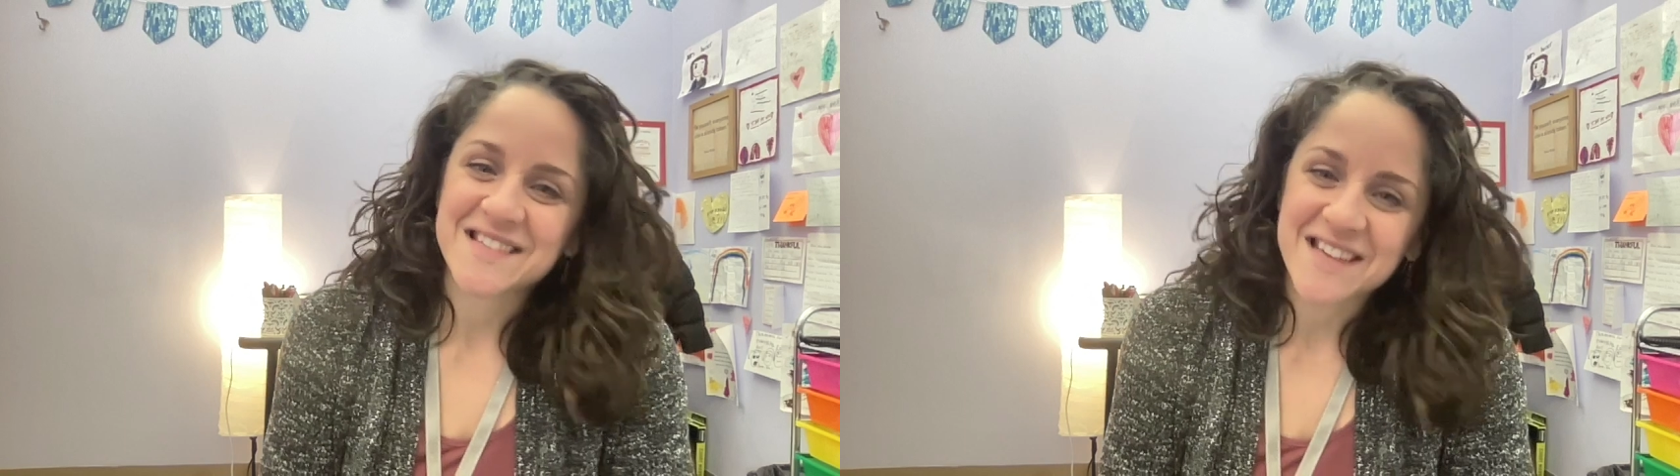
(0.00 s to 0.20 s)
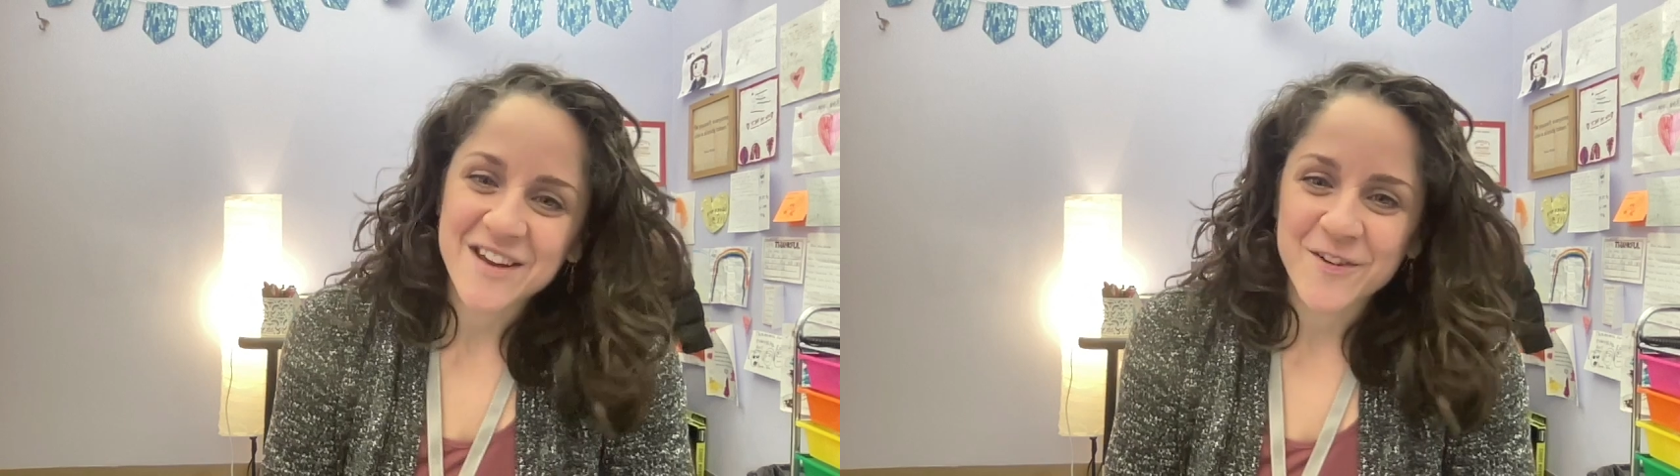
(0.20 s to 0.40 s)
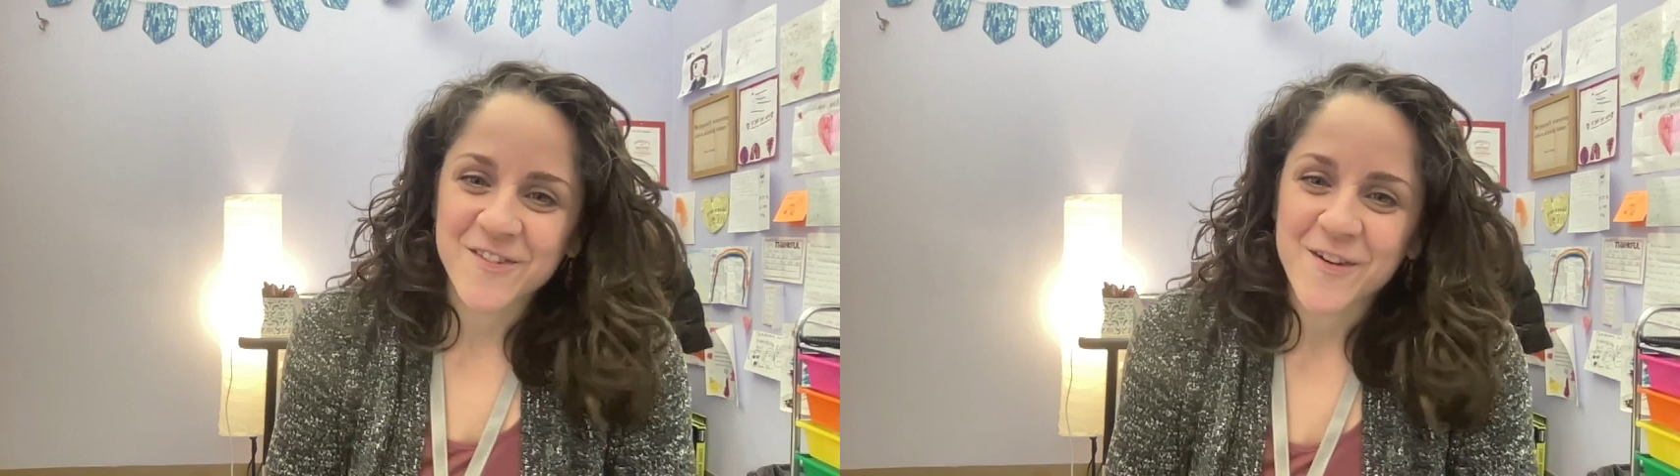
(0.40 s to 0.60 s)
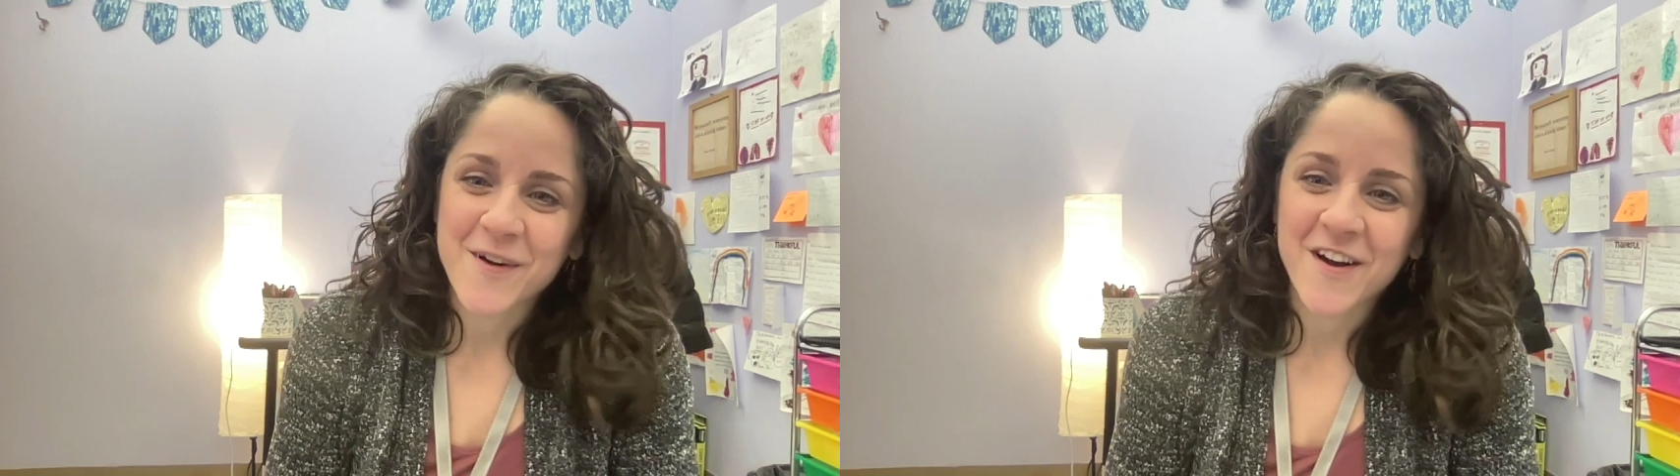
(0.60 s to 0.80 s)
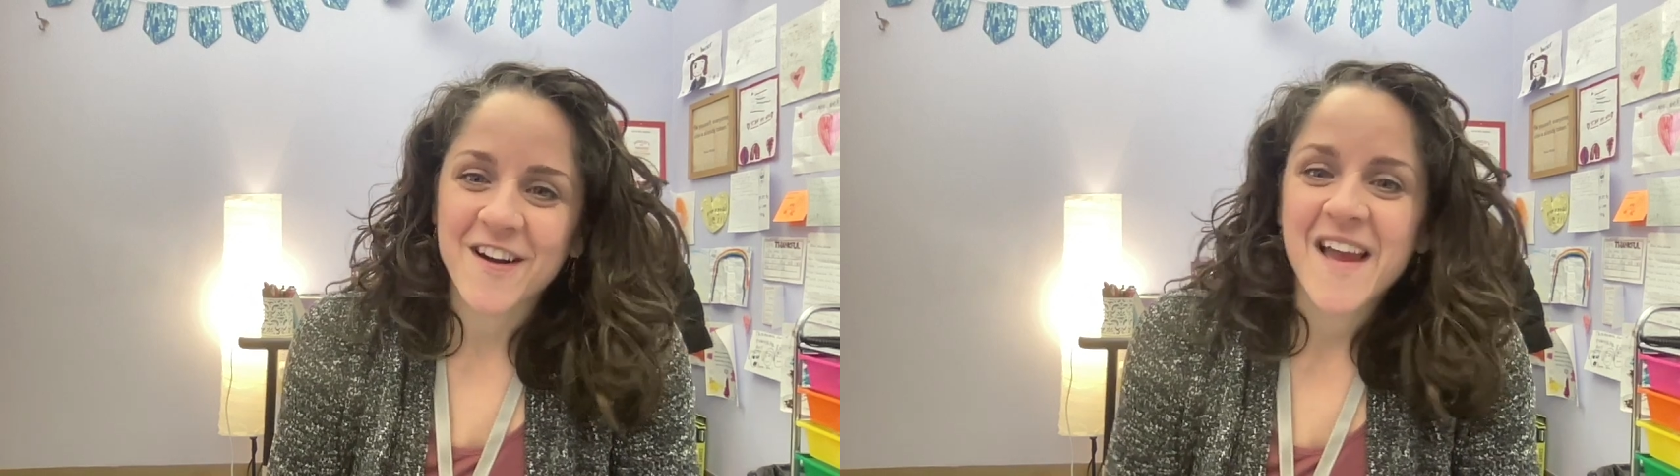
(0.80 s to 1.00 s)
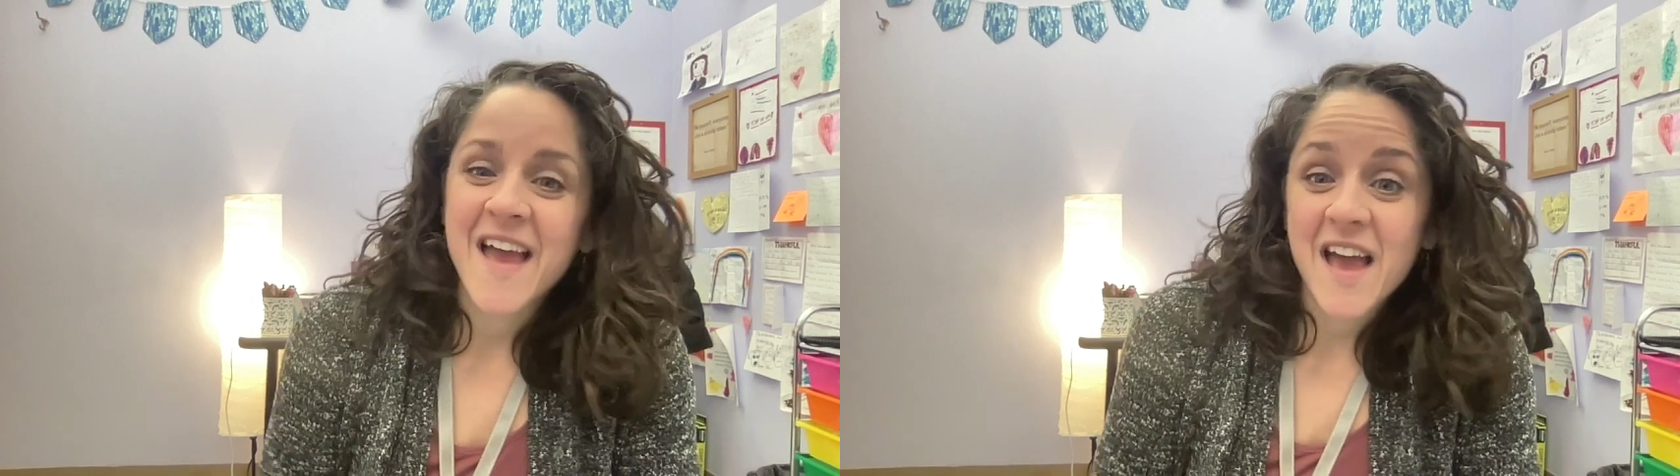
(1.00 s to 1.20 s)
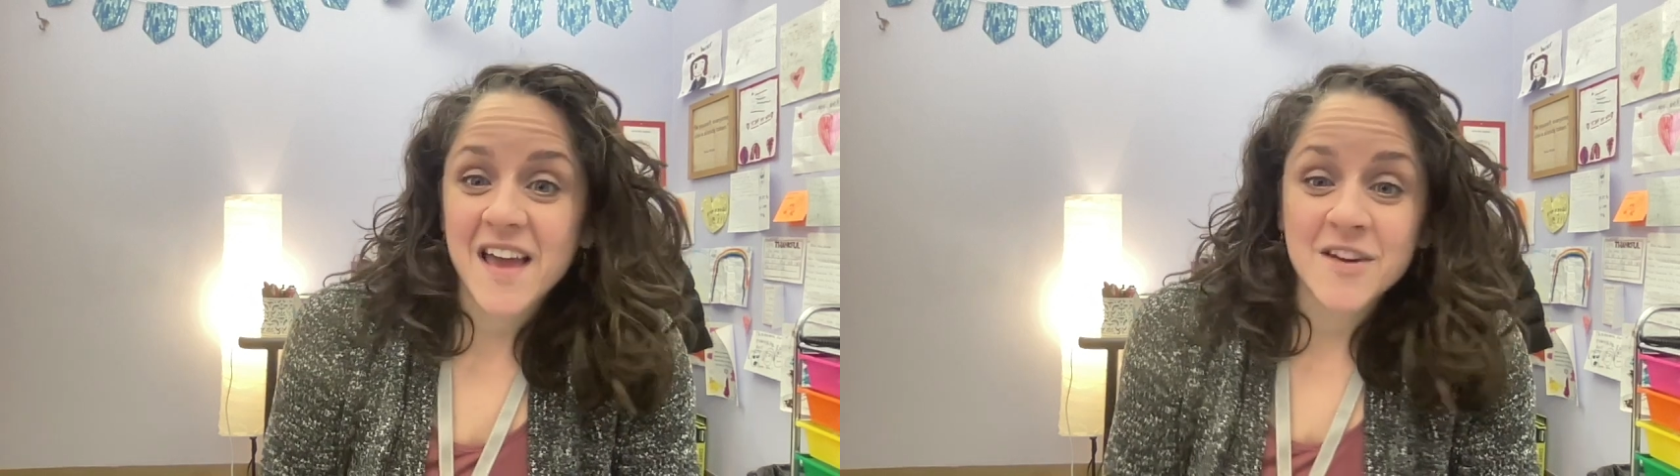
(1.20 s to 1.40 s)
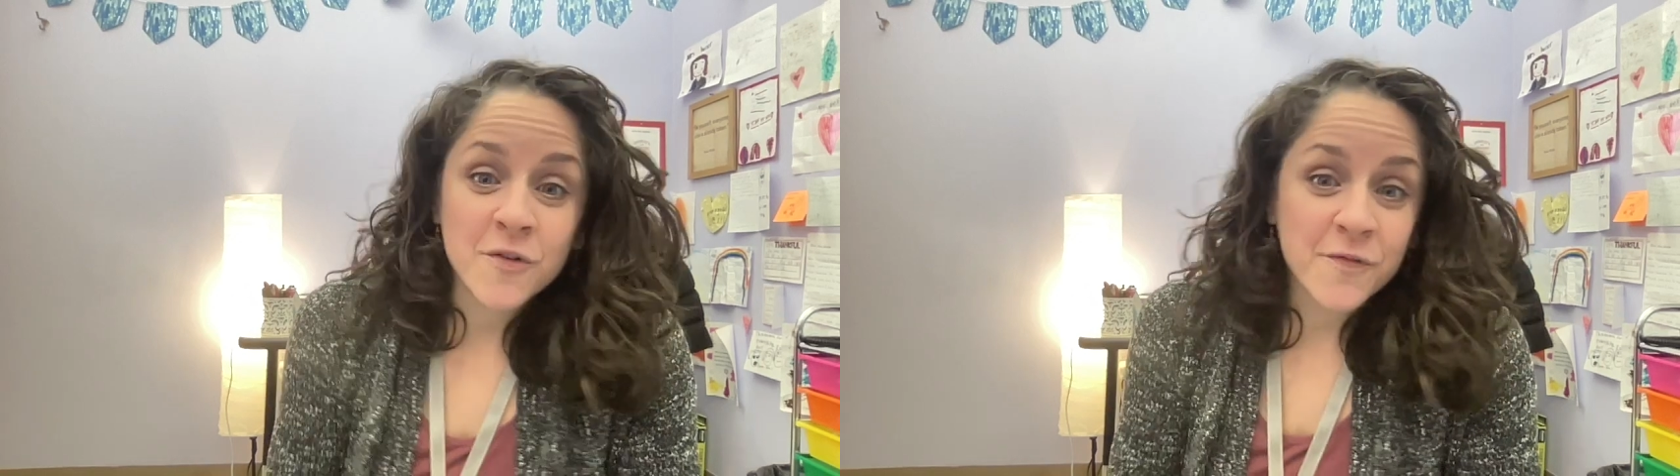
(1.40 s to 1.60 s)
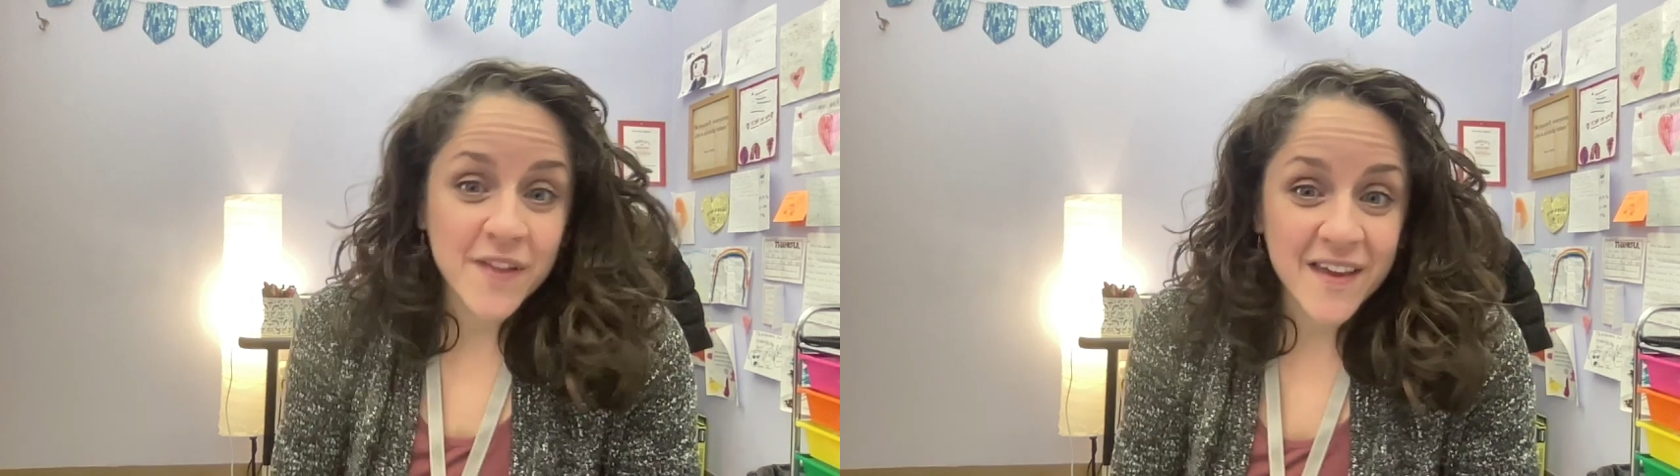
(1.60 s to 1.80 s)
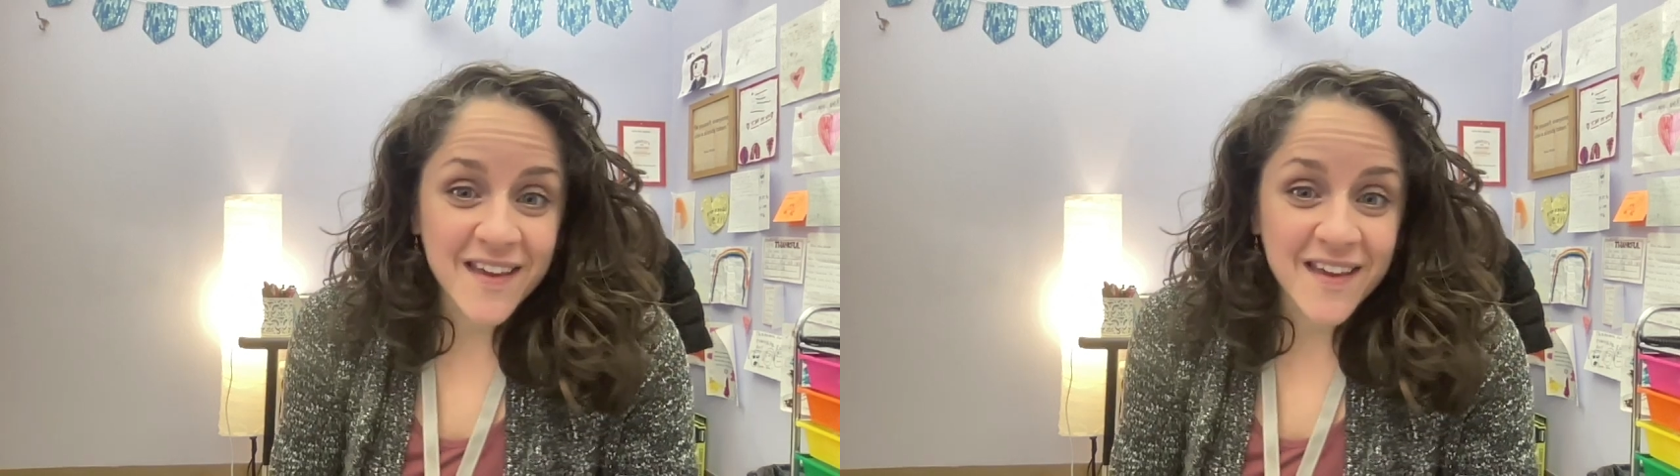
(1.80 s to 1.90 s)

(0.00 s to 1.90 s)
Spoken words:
to hear from her, and hopefully